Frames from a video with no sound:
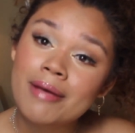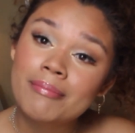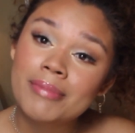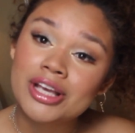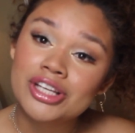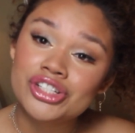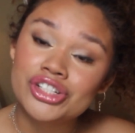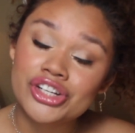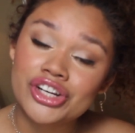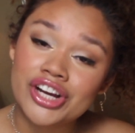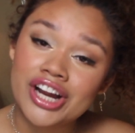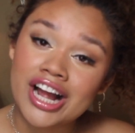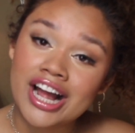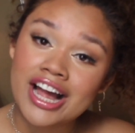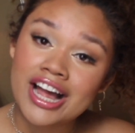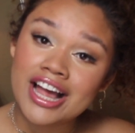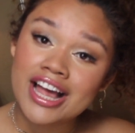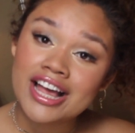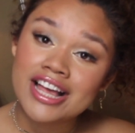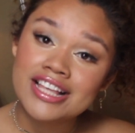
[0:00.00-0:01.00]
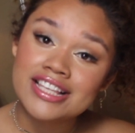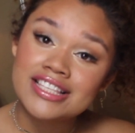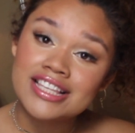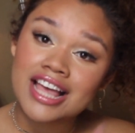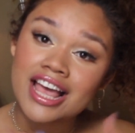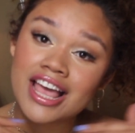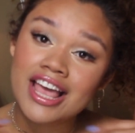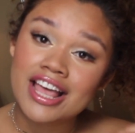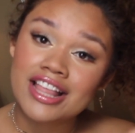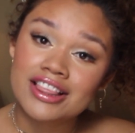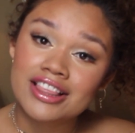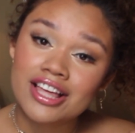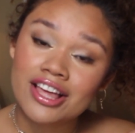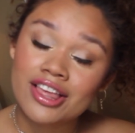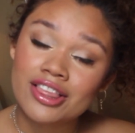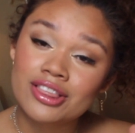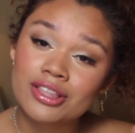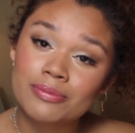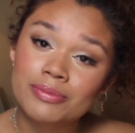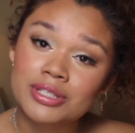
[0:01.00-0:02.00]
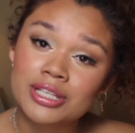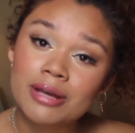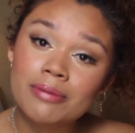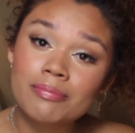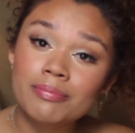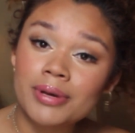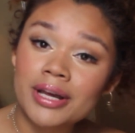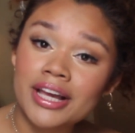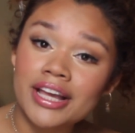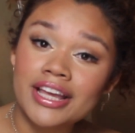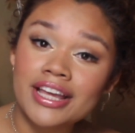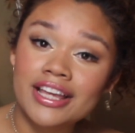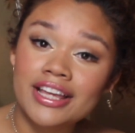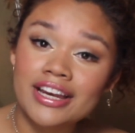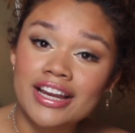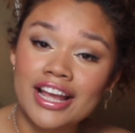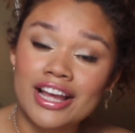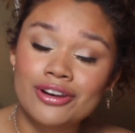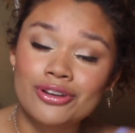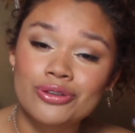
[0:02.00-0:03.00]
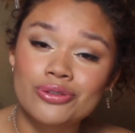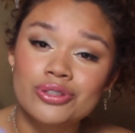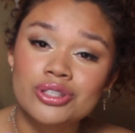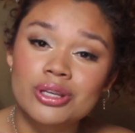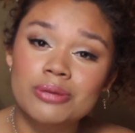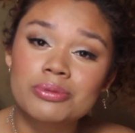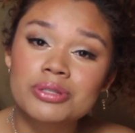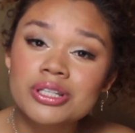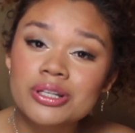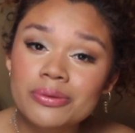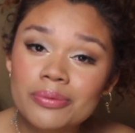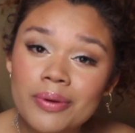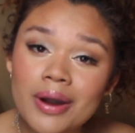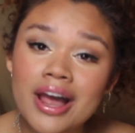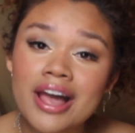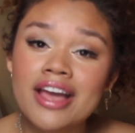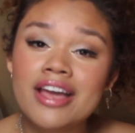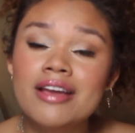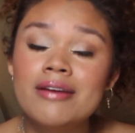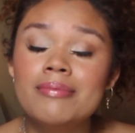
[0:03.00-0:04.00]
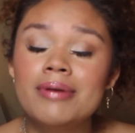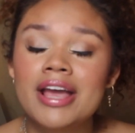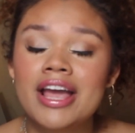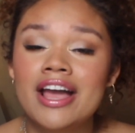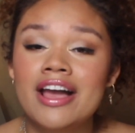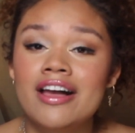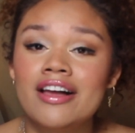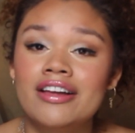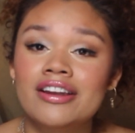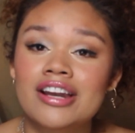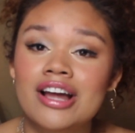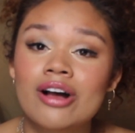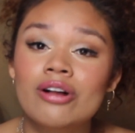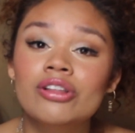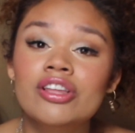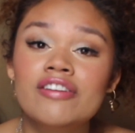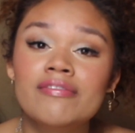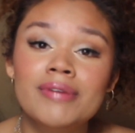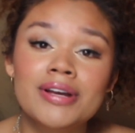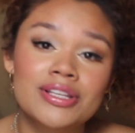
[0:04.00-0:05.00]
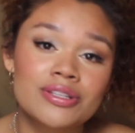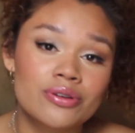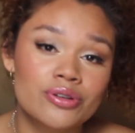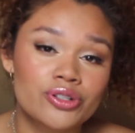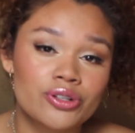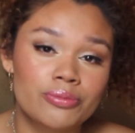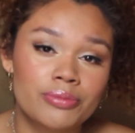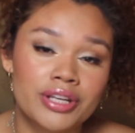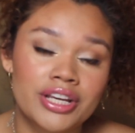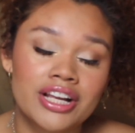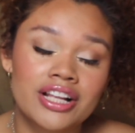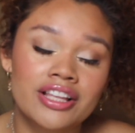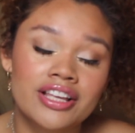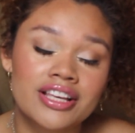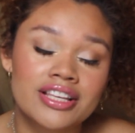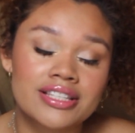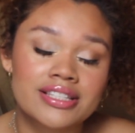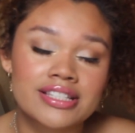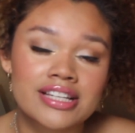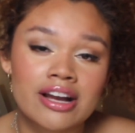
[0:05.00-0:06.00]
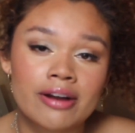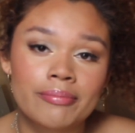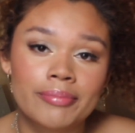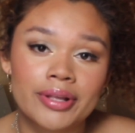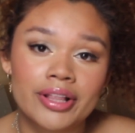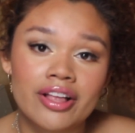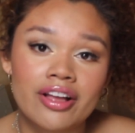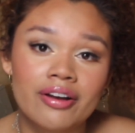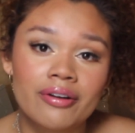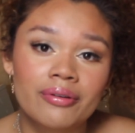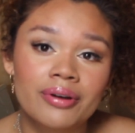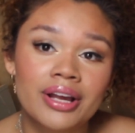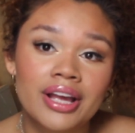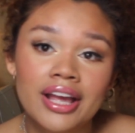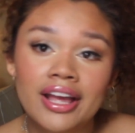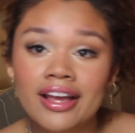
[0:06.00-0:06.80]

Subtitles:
make sure you guys hit the thumbs up button and you subscribe, and I'll leave my social media links down below.